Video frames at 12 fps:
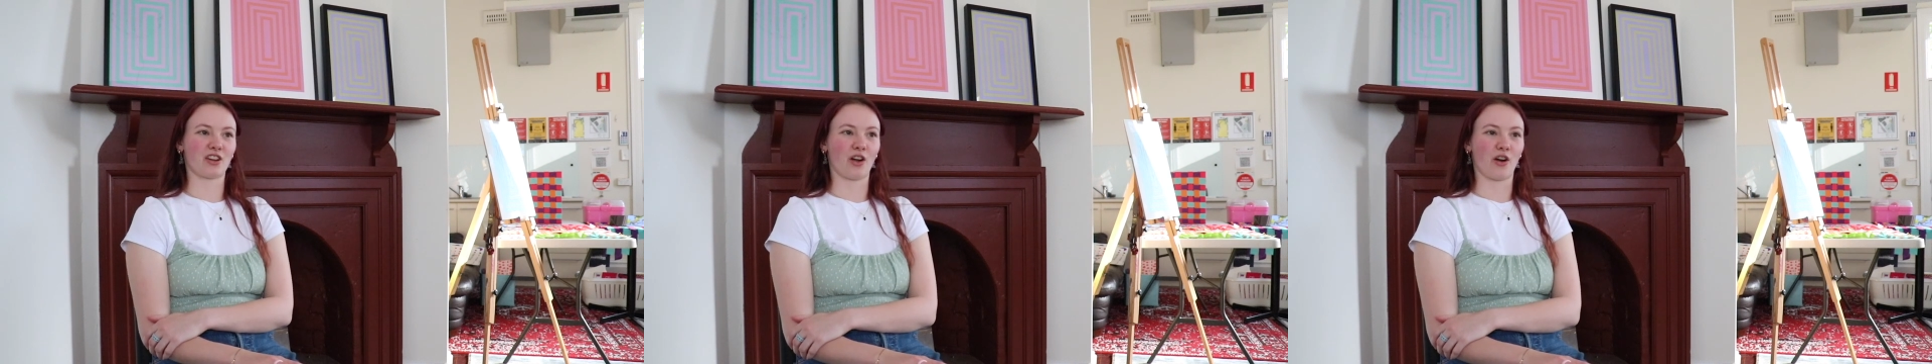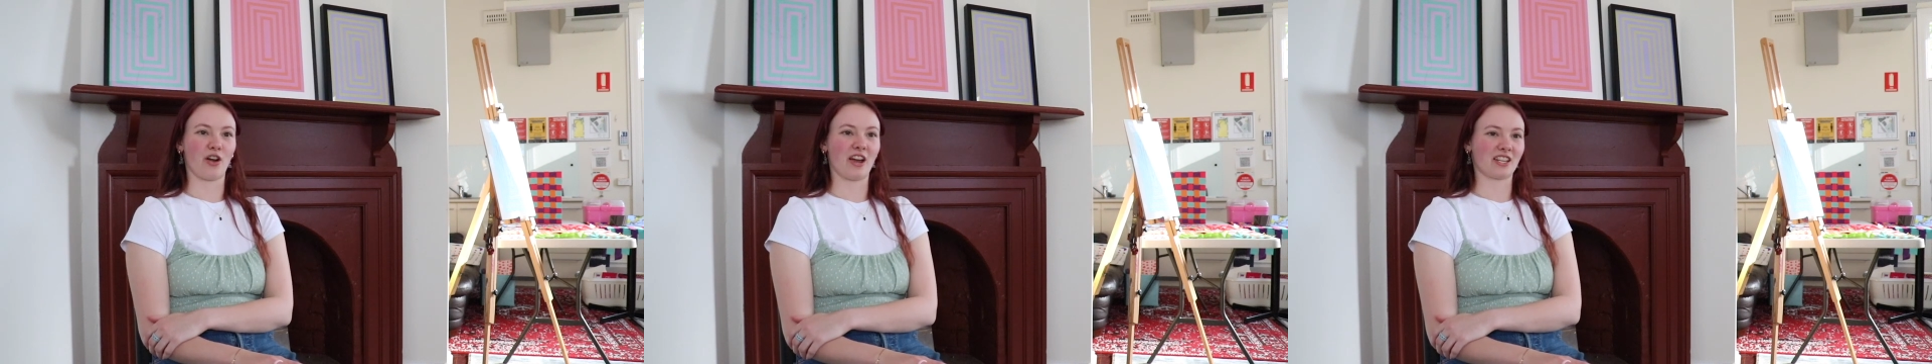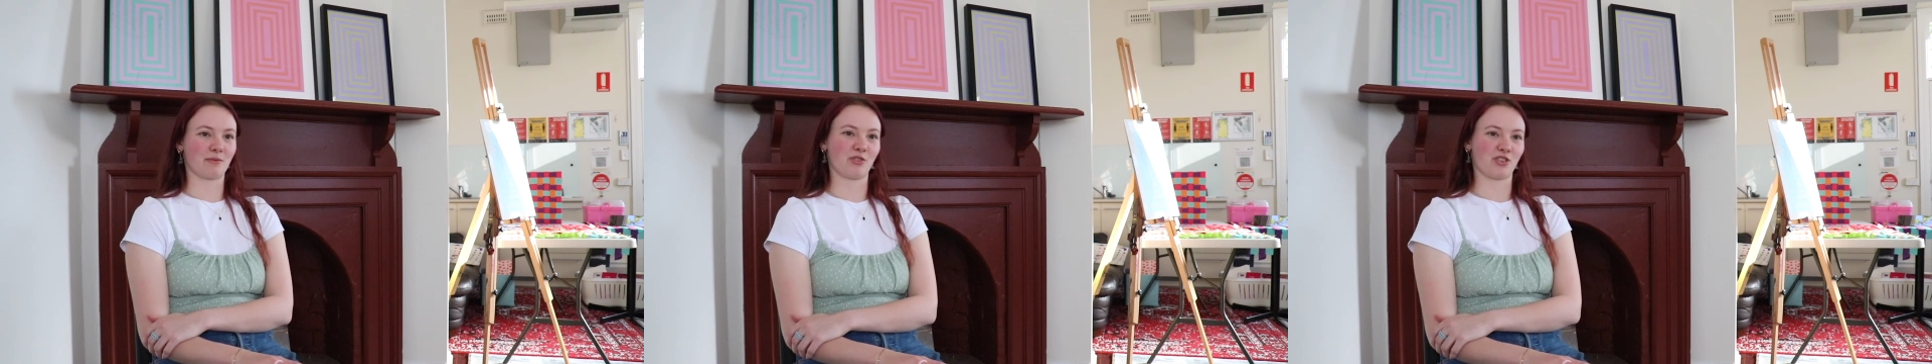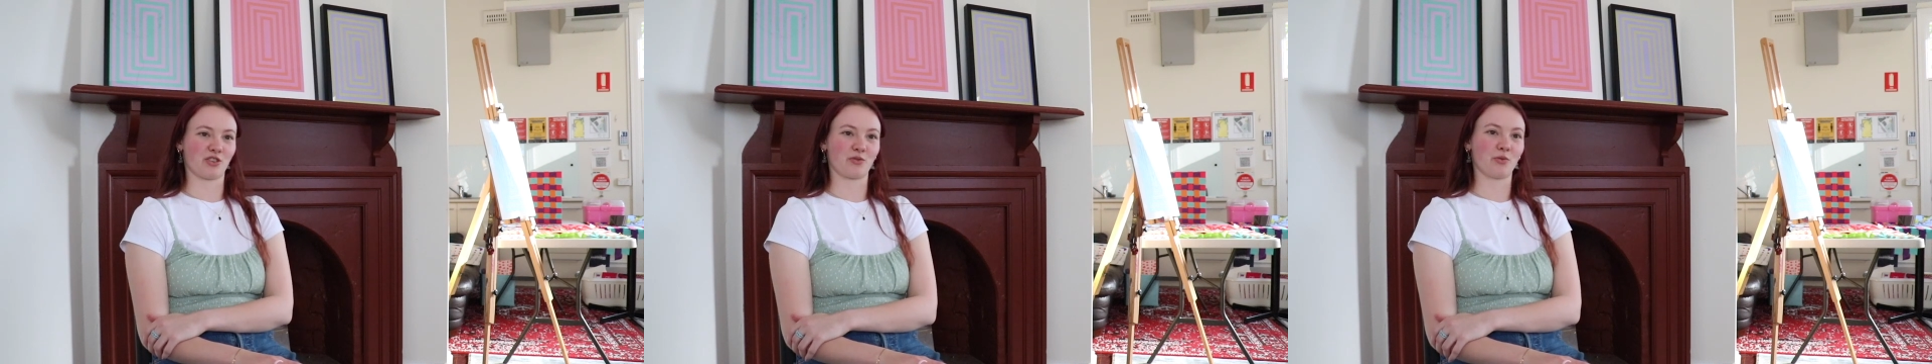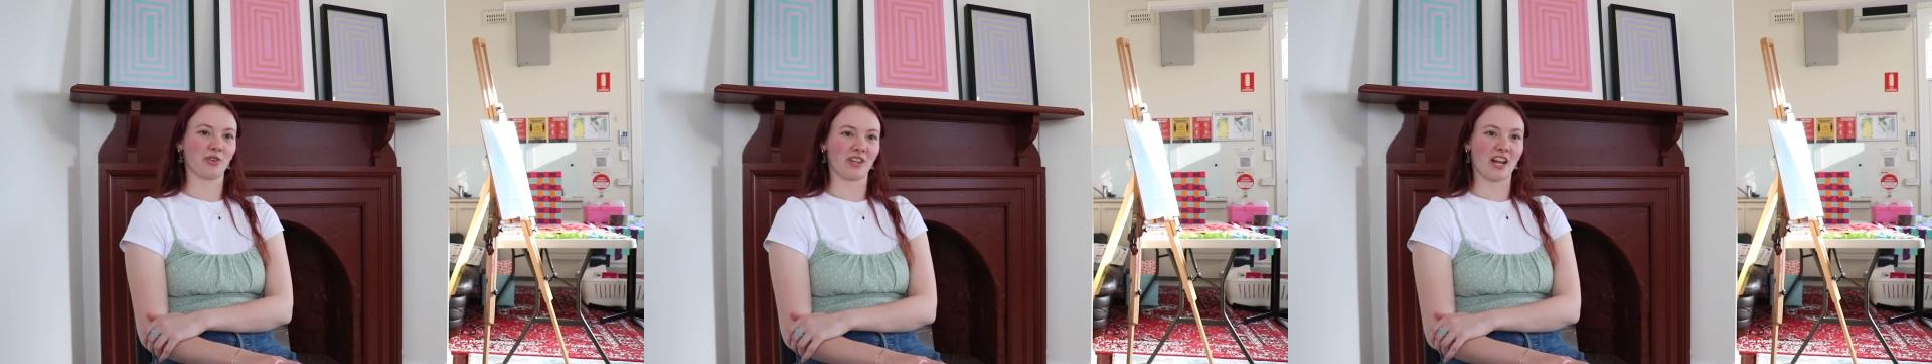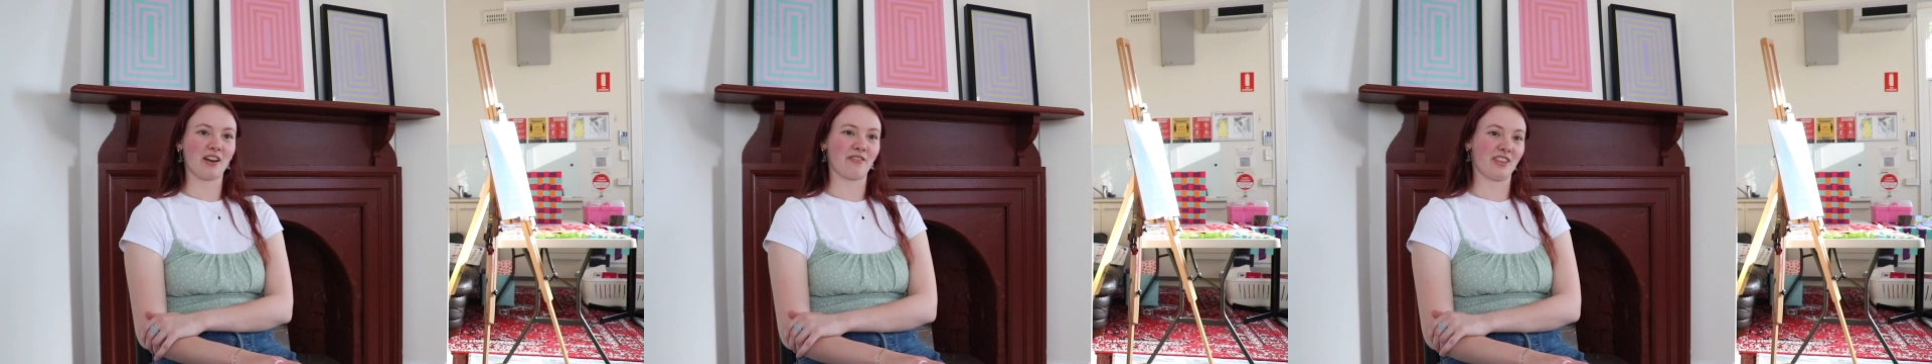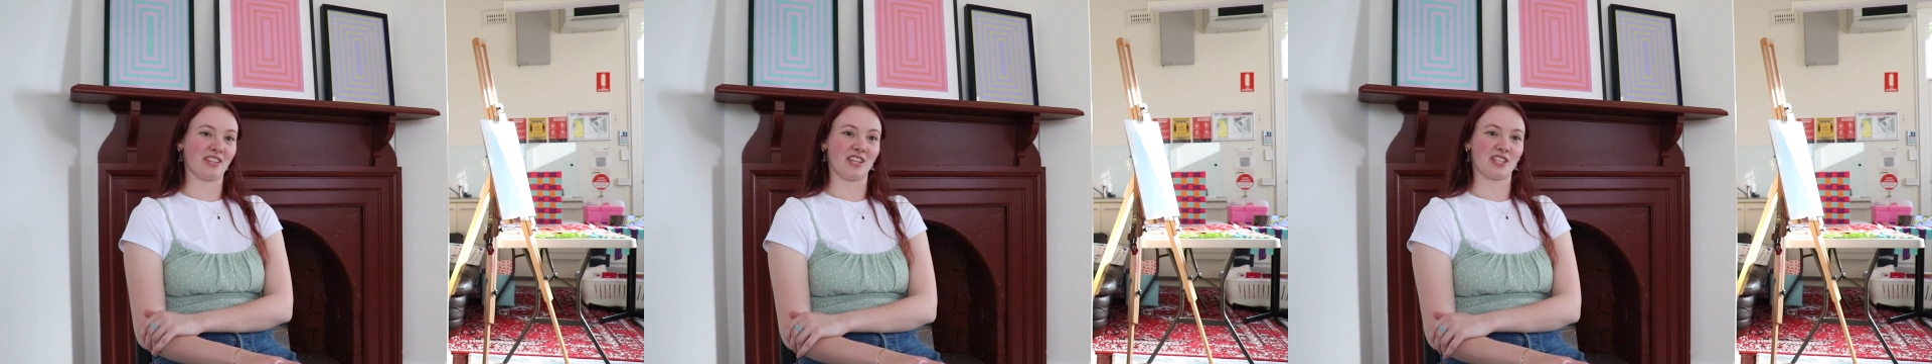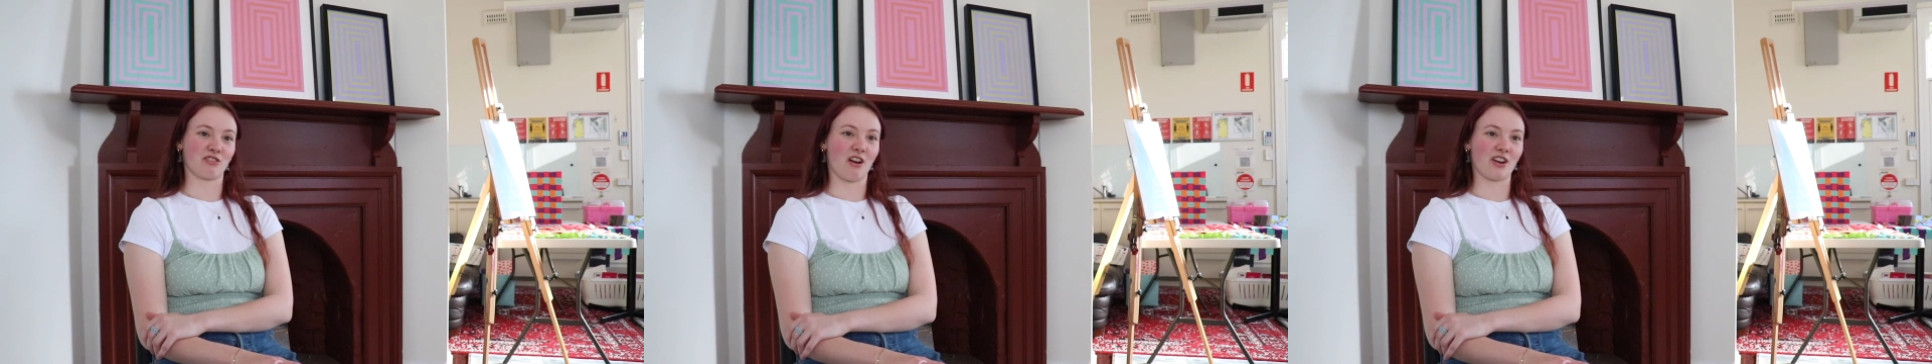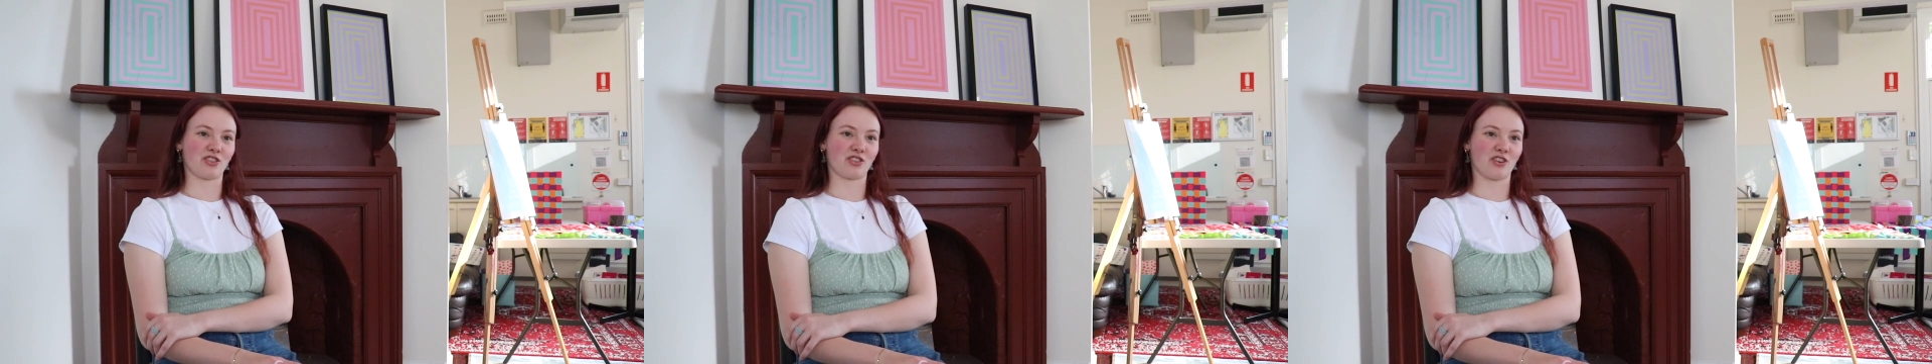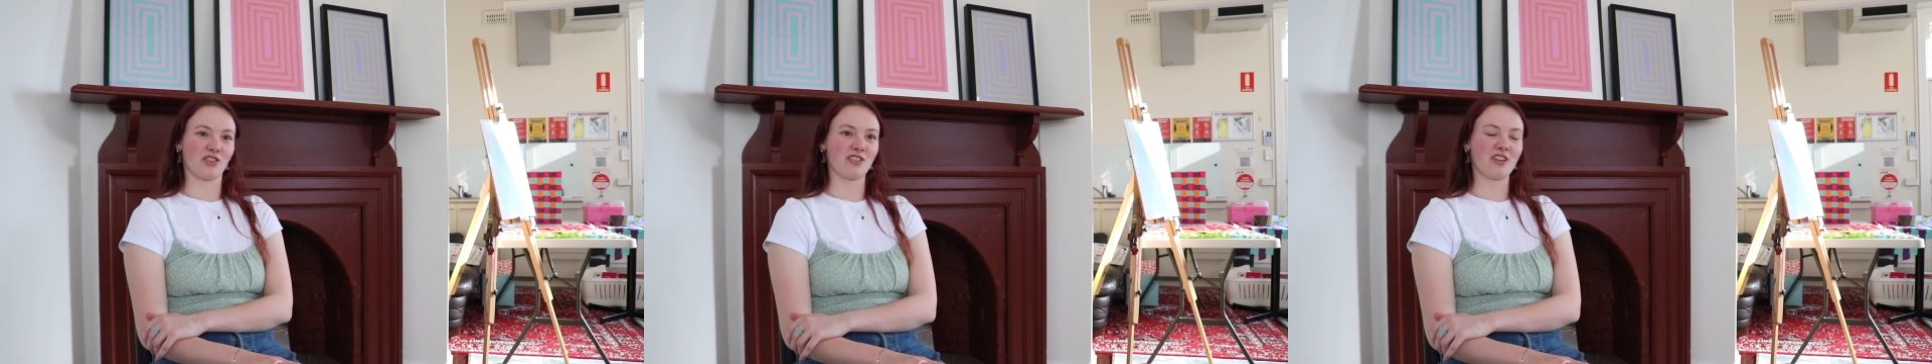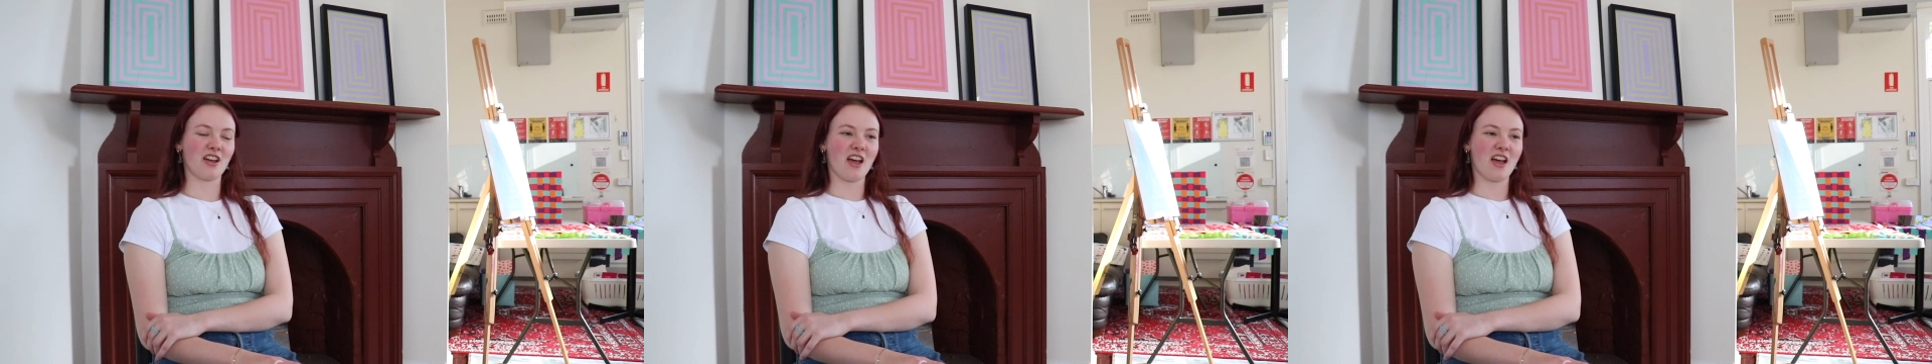co-exhibition coordinator for this year's grad show